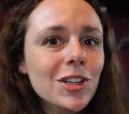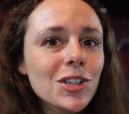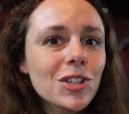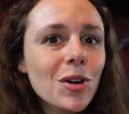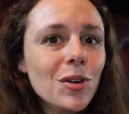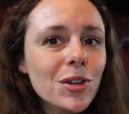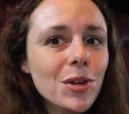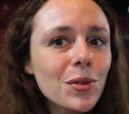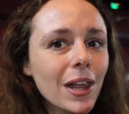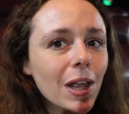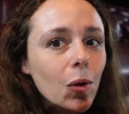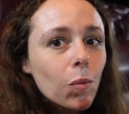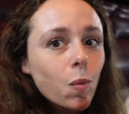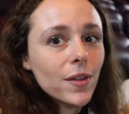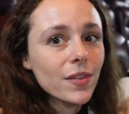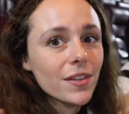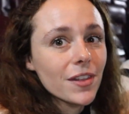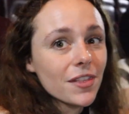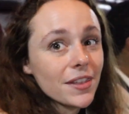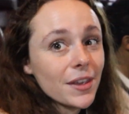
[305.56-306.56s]
to show you like
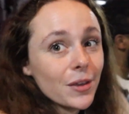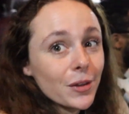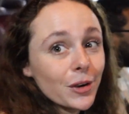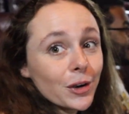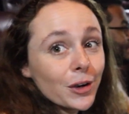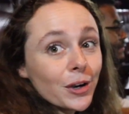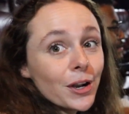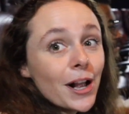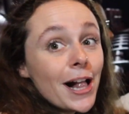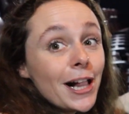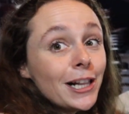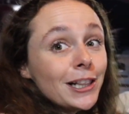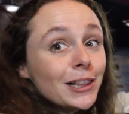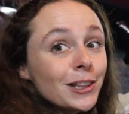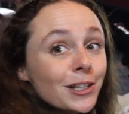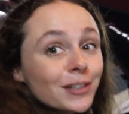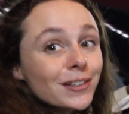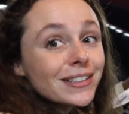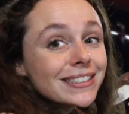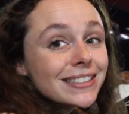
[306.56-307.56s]
what the theater
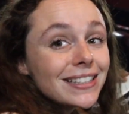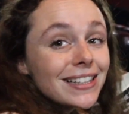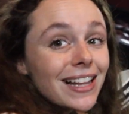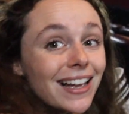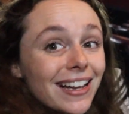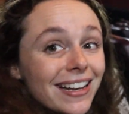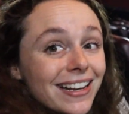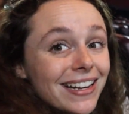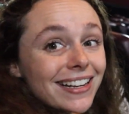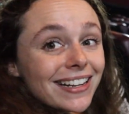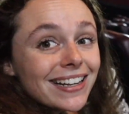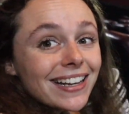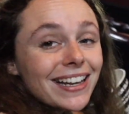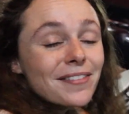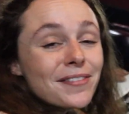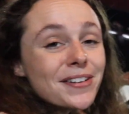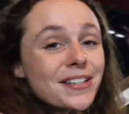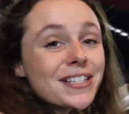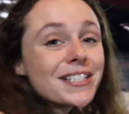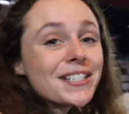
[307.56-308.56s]
looks like.
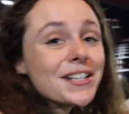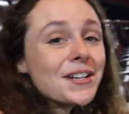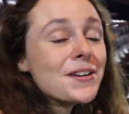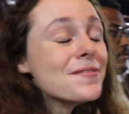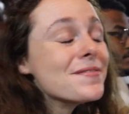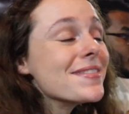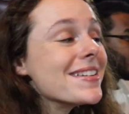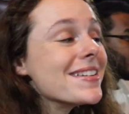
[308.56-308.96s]
It was so